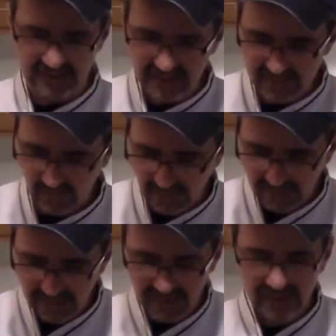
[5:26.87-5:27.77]
touch
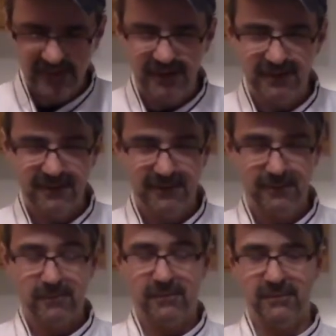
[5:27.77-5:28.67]
more and
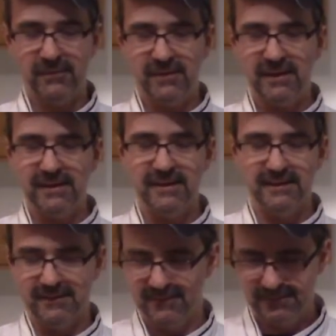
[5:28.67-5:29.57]
then we'll dig
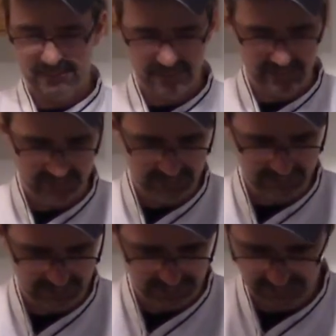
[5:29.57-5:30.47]
in. Mm -hmm.